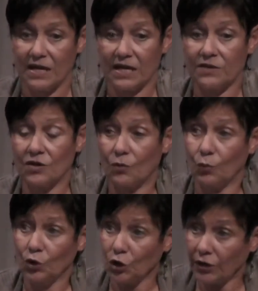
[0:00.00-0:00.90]
Either
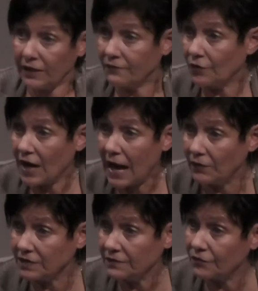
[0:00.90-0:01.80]
we're looking for
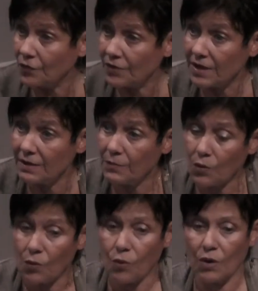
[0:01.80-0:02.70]
housing for them,
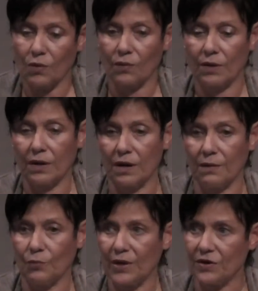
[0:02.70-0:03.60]
or
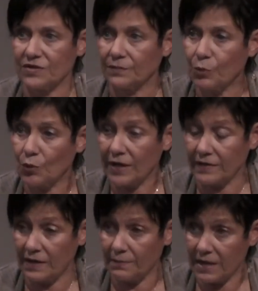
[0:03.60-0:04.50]
we are
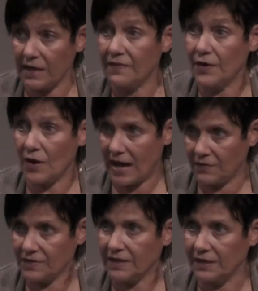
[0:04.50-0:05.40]
supporting them in their
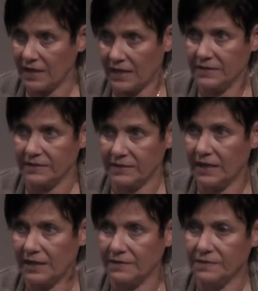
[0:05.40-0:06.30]
housing as
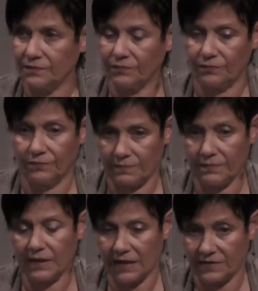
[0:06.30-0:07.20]

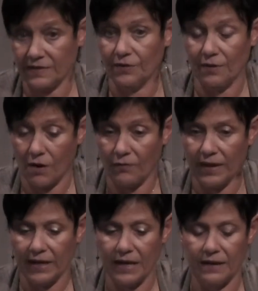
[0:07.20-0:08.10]
they're
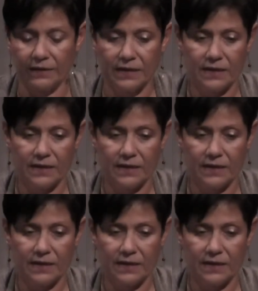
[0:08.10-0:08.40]
already in.